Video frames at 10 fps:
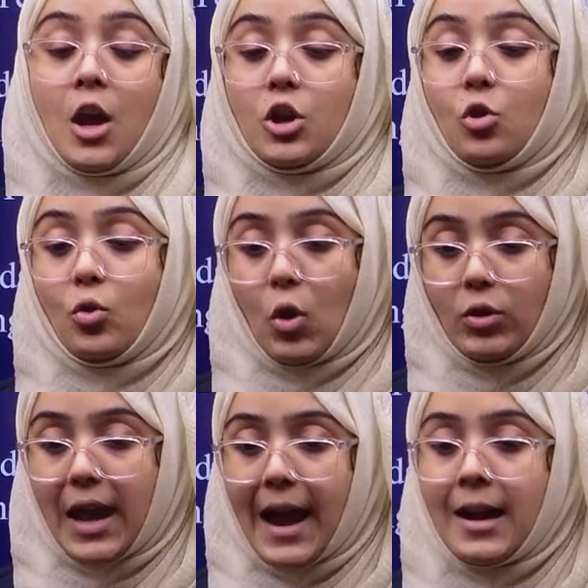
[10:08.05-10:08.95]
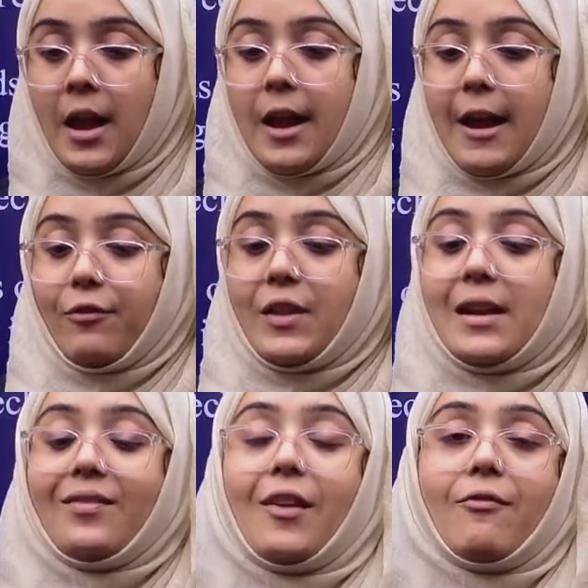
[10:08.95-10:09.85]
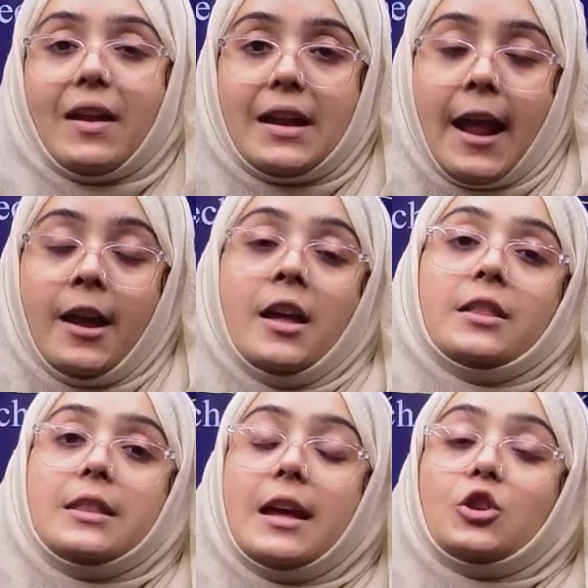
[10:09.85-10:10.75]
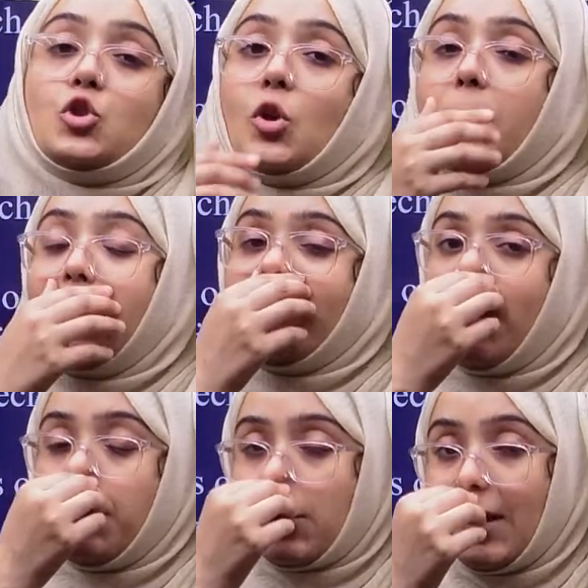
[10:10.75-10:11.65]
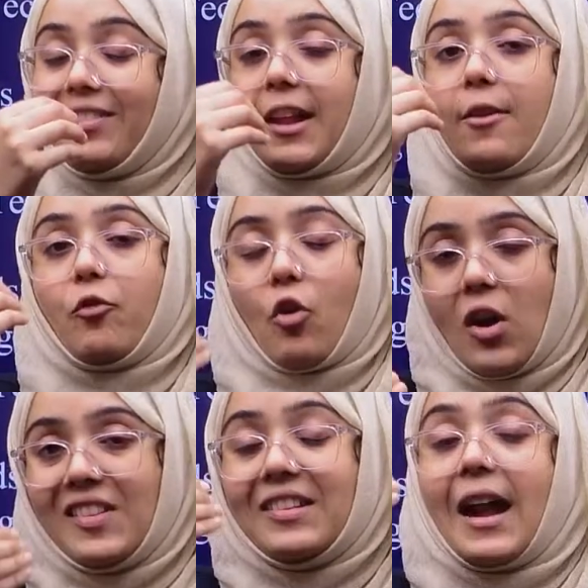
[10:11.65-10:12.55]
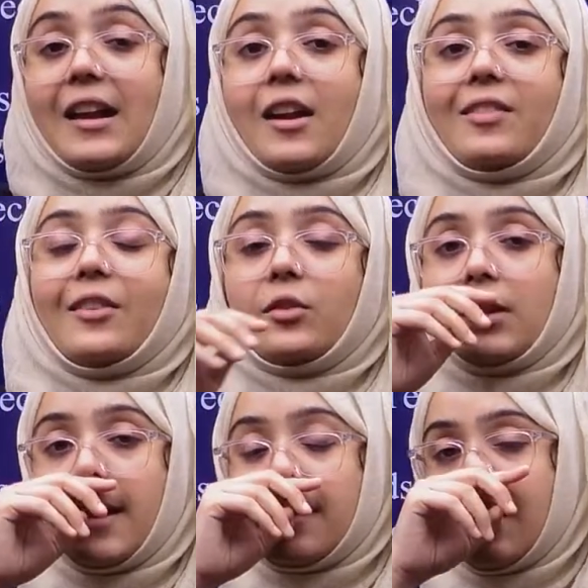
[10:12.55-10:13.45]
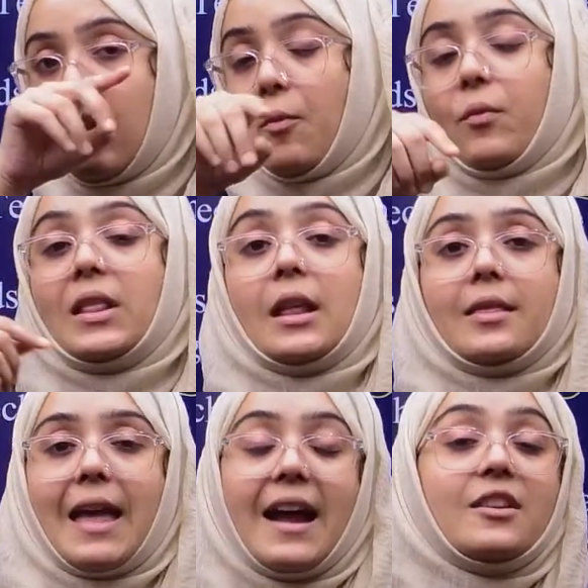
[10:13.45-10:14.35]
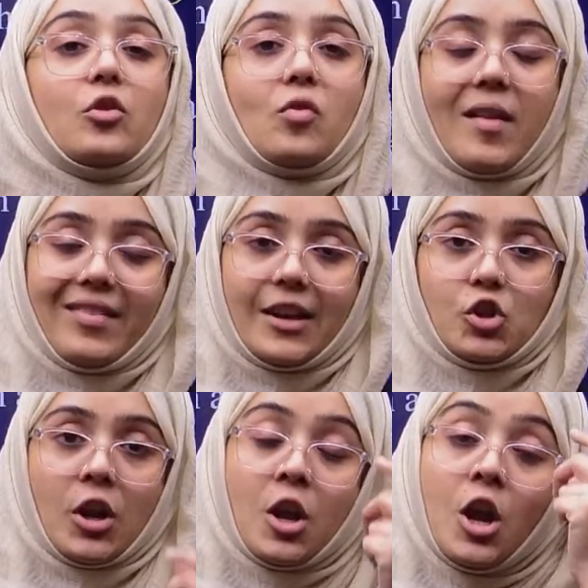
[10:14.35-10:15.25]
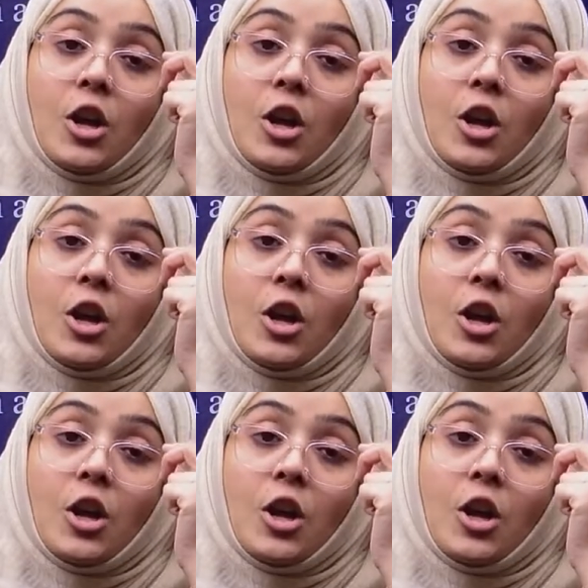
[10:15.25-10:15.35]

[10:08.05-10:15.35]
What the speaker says: You know that if there is a fintech, there should be some risk and frauds that are associated with that transaction.